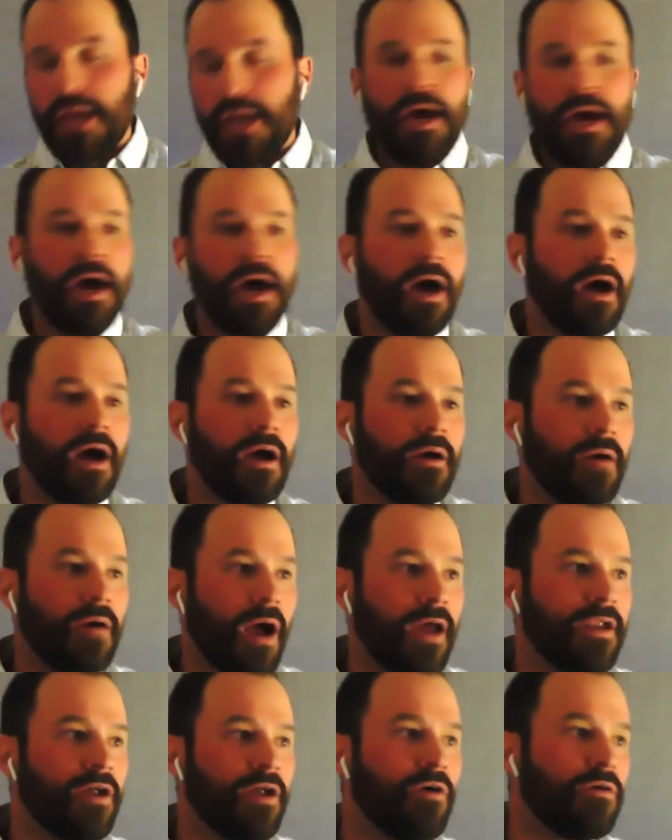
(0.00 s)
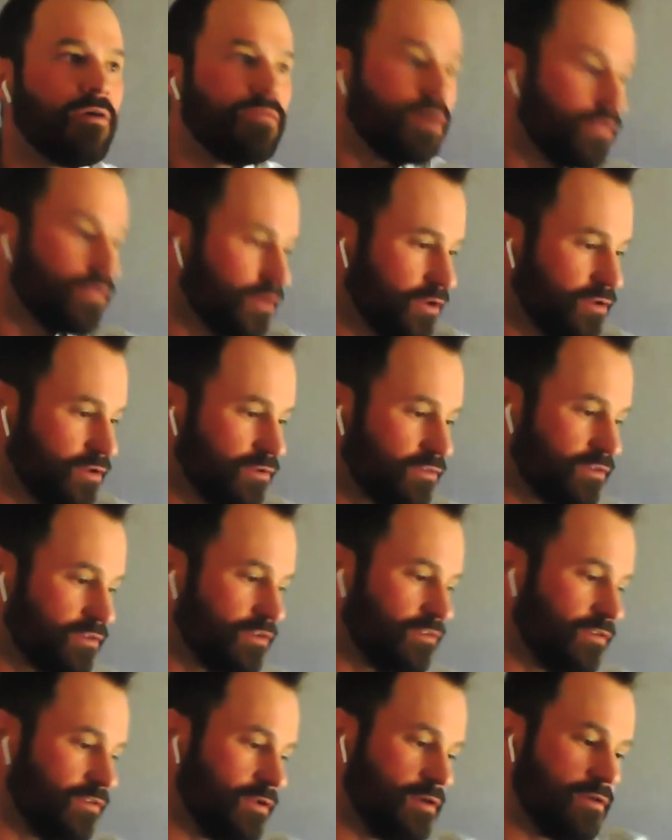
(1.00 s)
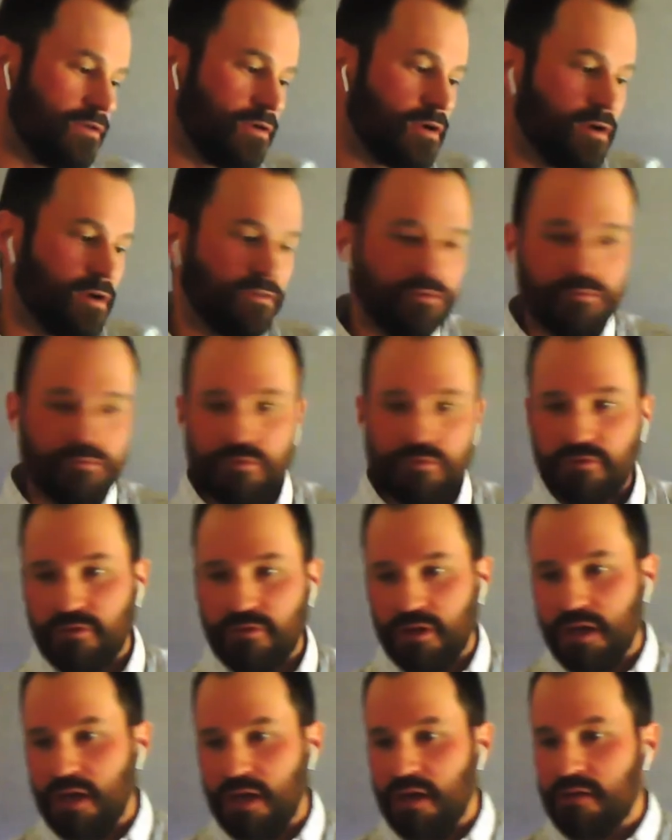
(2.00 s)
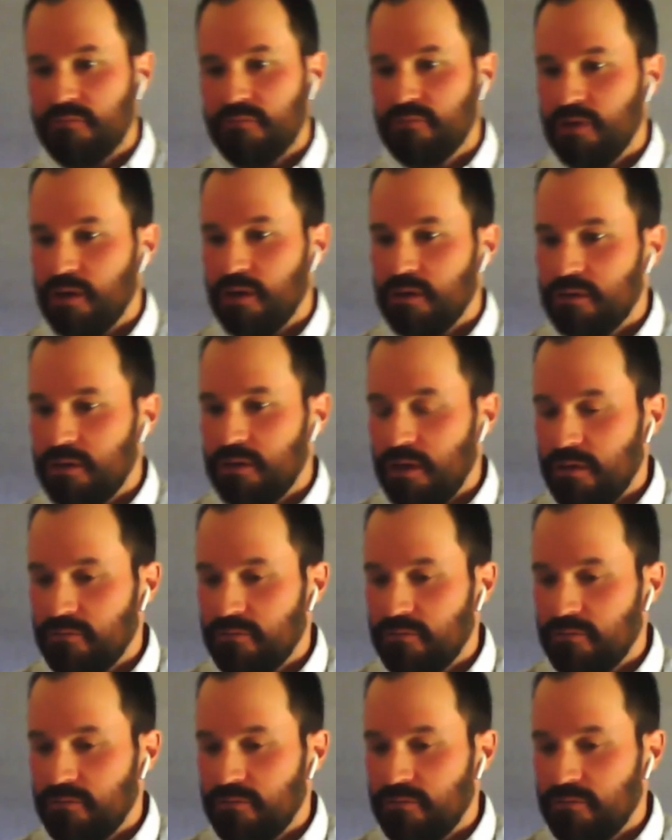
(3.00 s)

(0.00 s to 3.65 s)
I know of other users and other customers that I have that